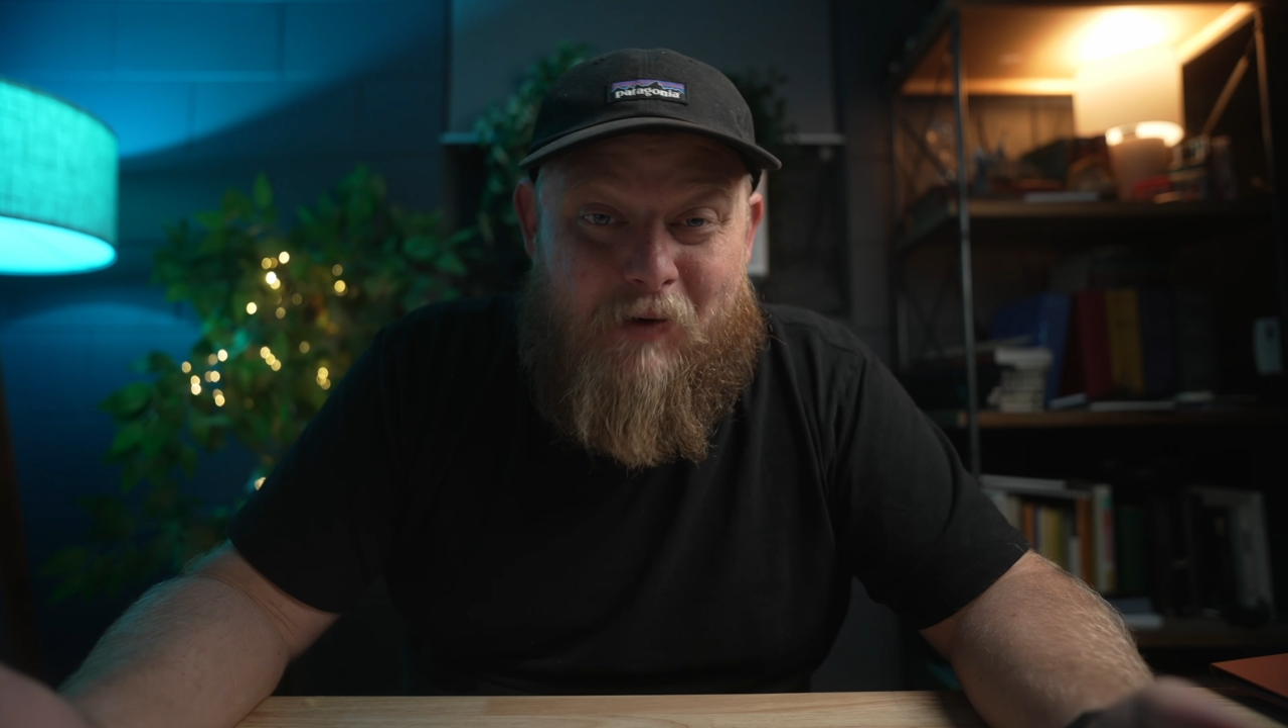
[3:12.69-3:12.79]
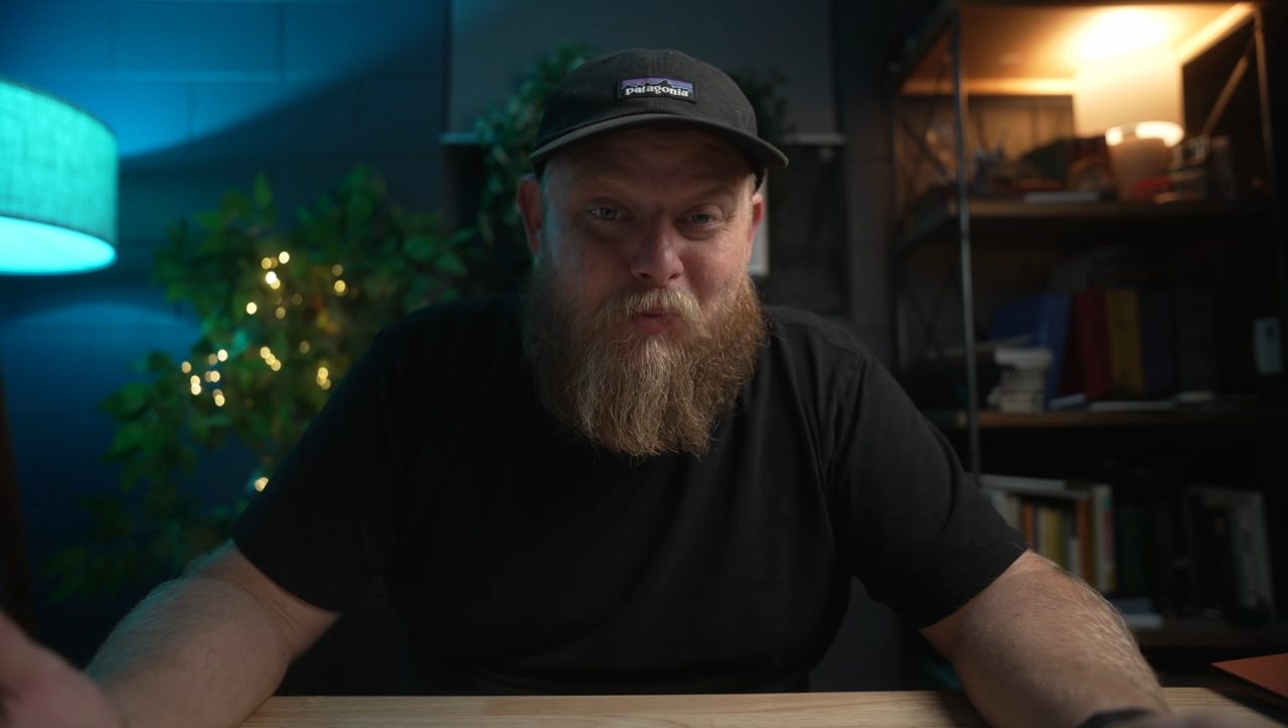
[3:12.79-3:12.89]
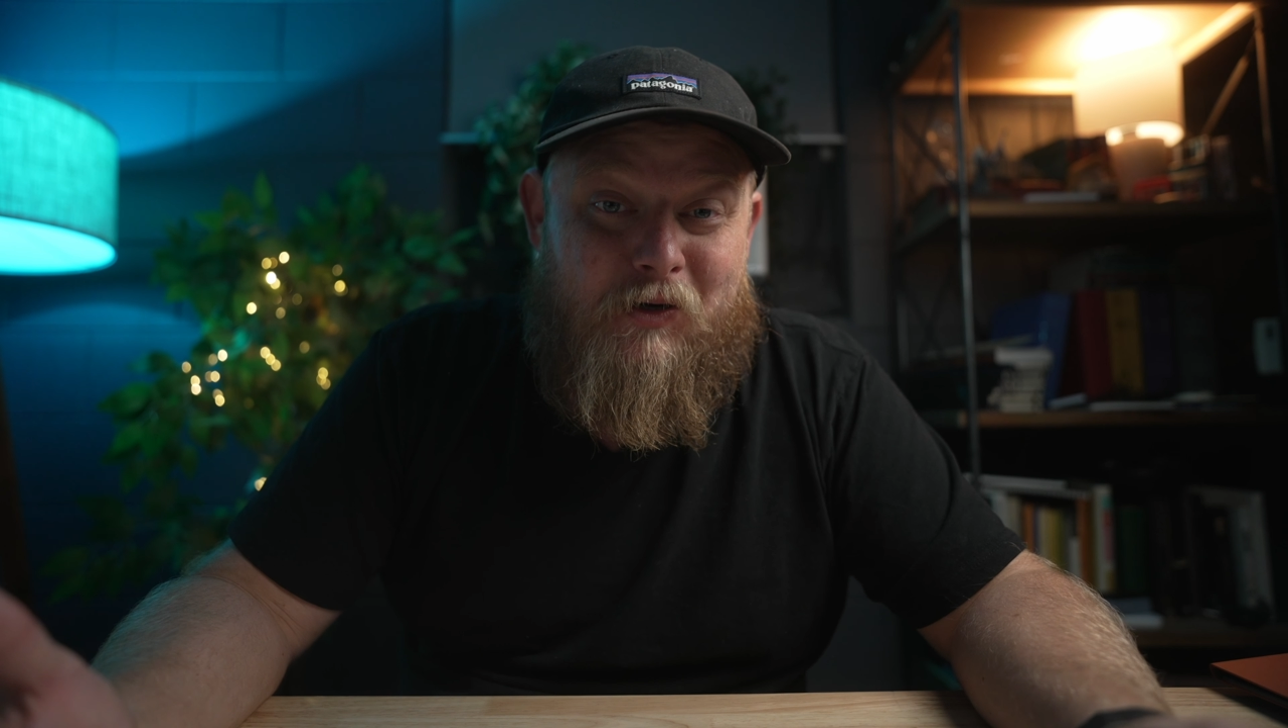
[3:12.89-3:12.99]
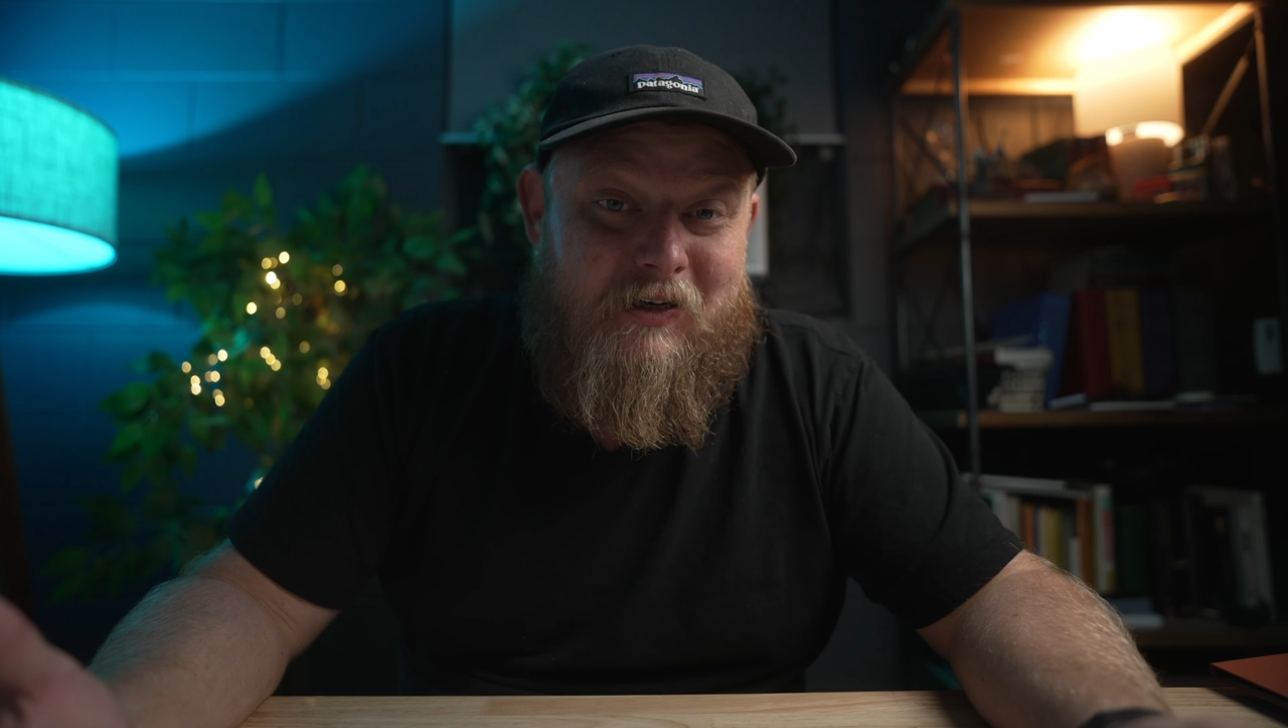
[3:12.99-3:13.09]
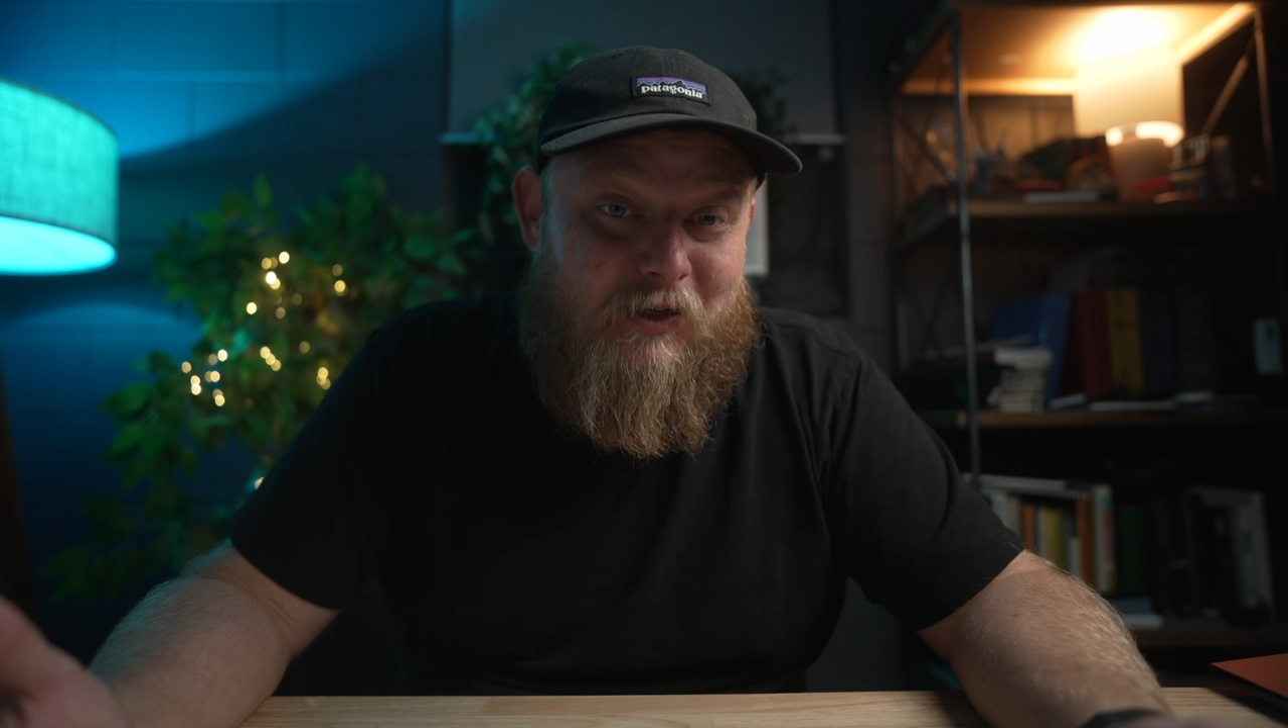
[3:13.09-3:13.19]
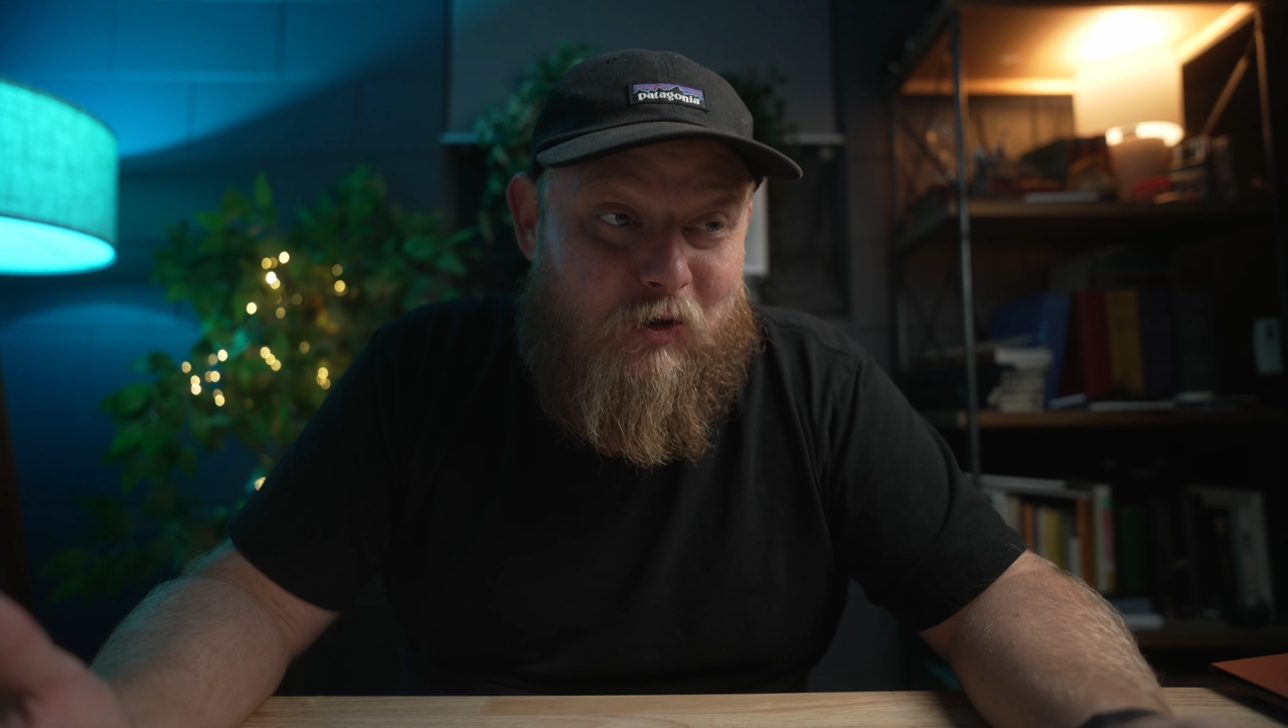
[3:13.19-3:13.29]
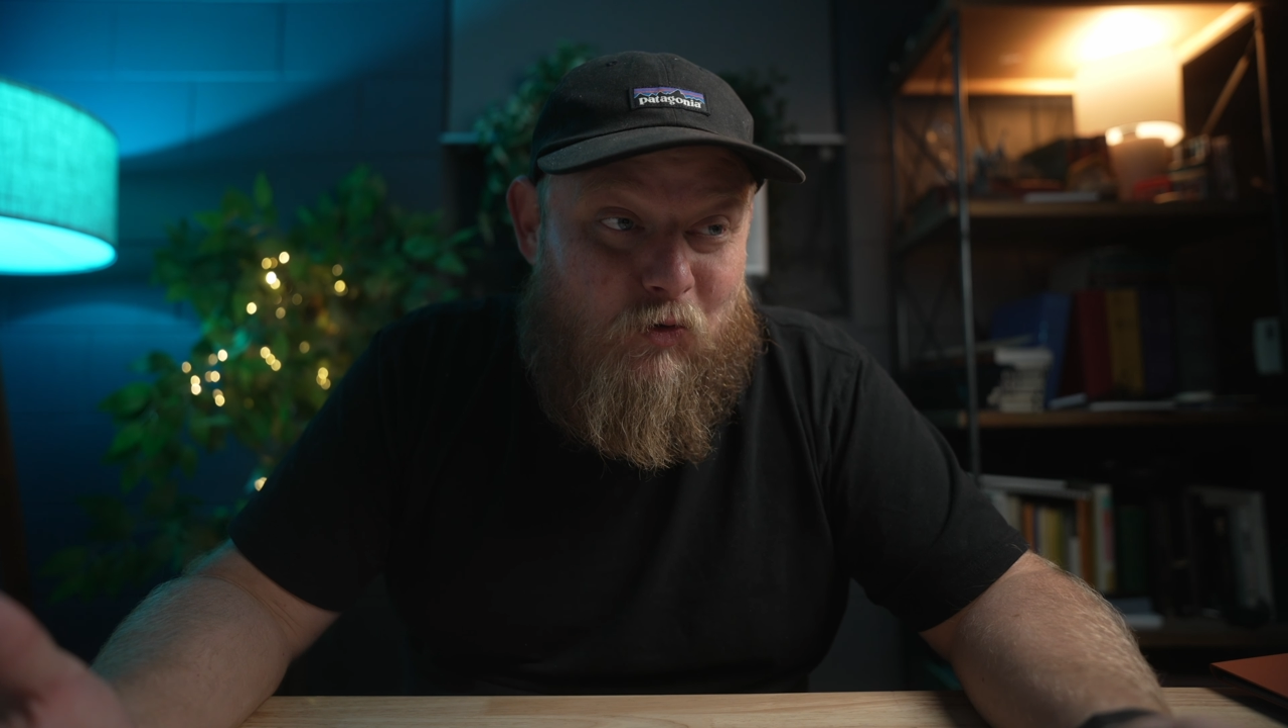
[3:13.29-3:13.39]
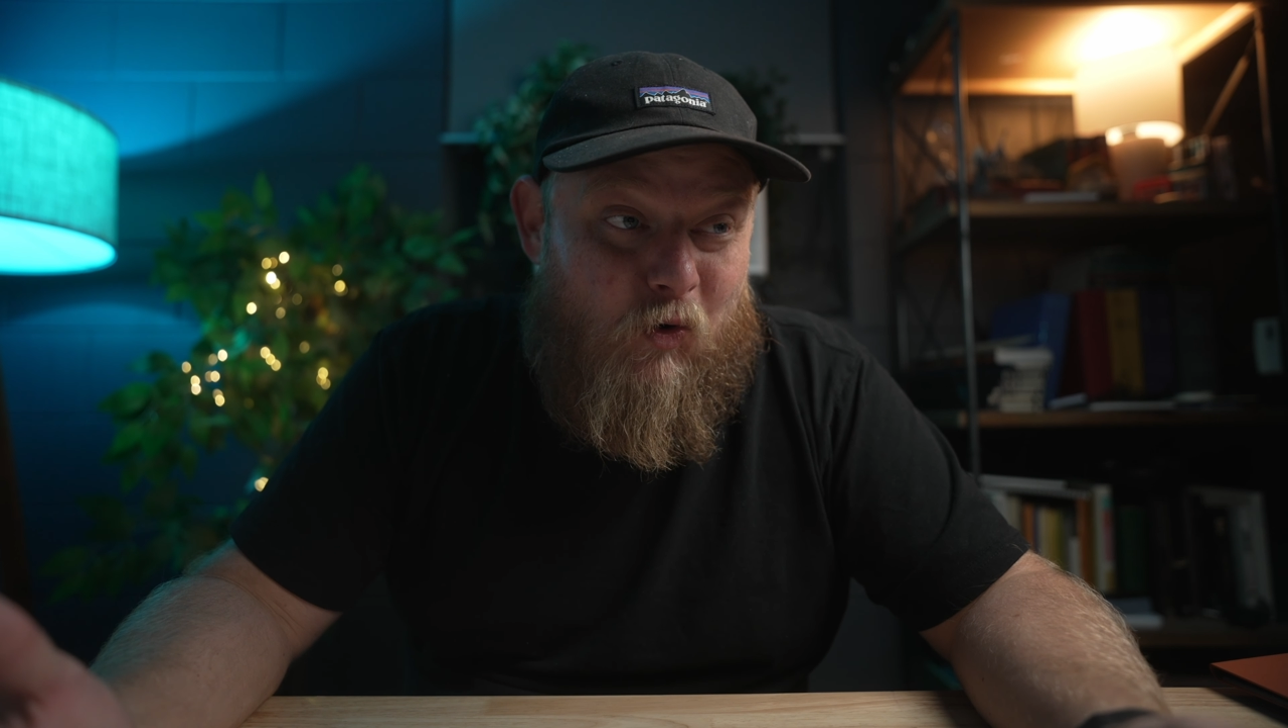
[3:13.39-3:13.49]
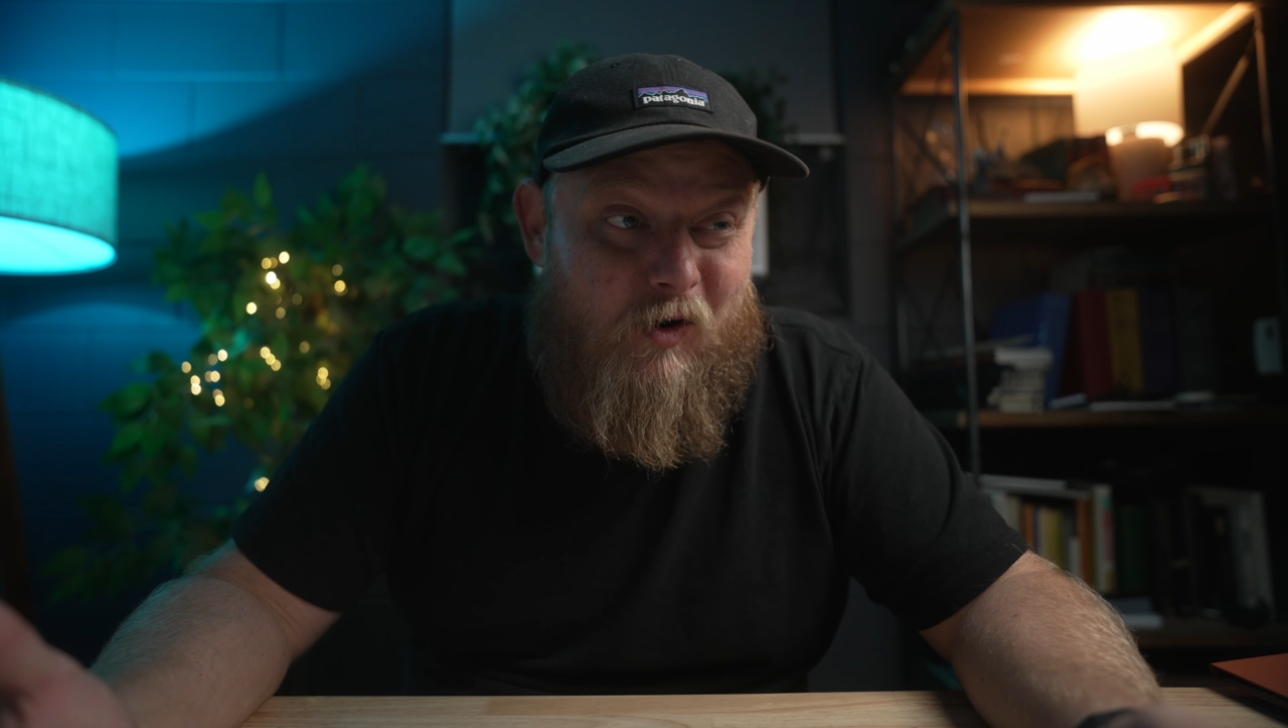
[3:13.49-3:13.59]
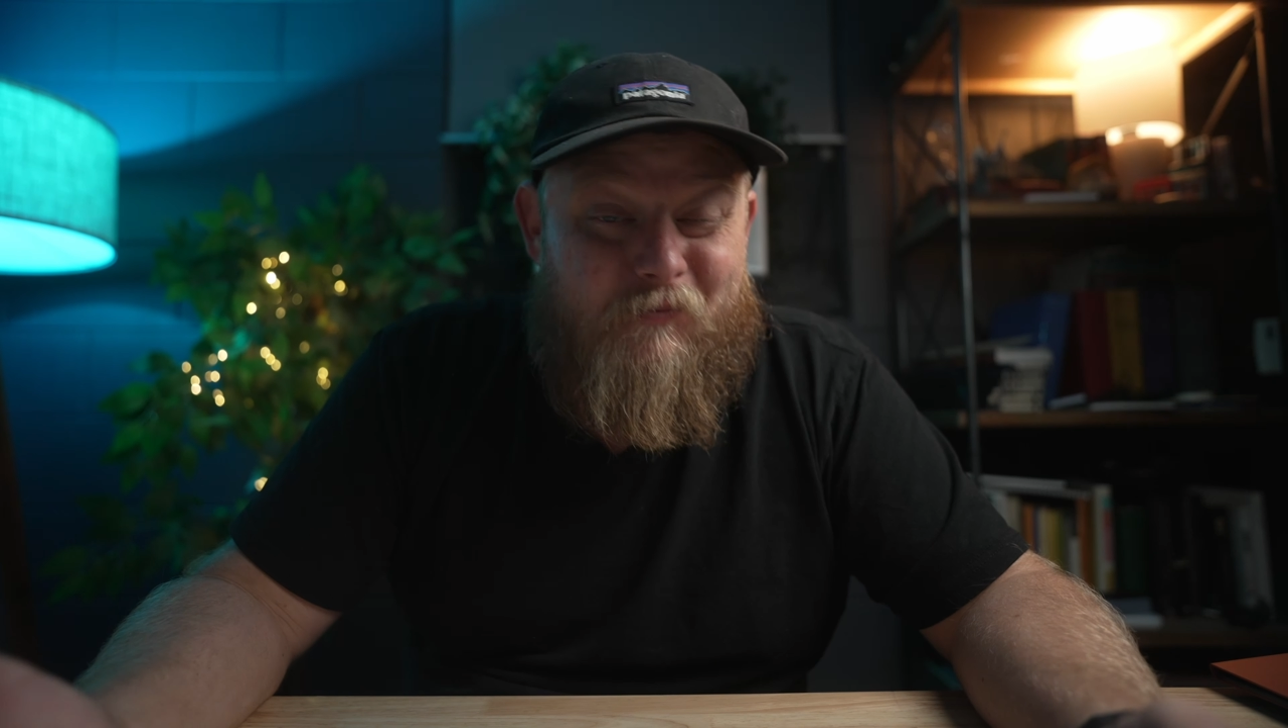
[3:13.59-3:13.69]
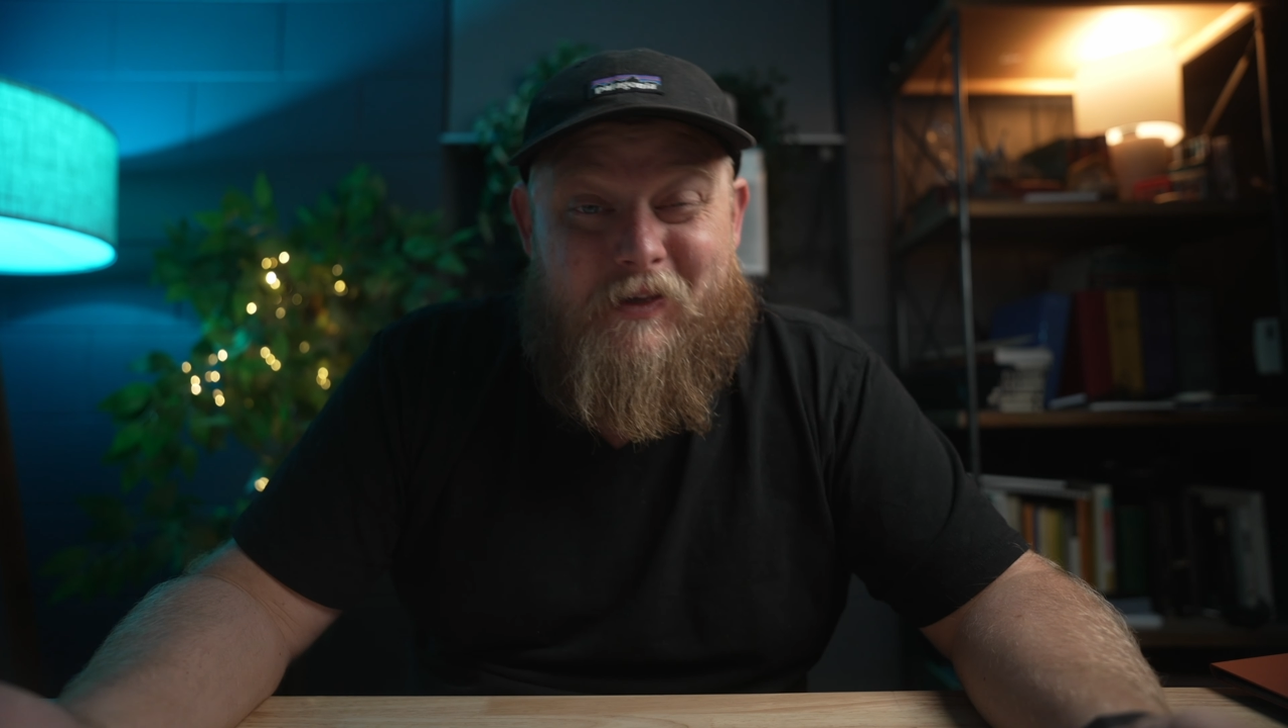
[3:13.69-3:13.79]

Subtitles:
I put it in a drawer,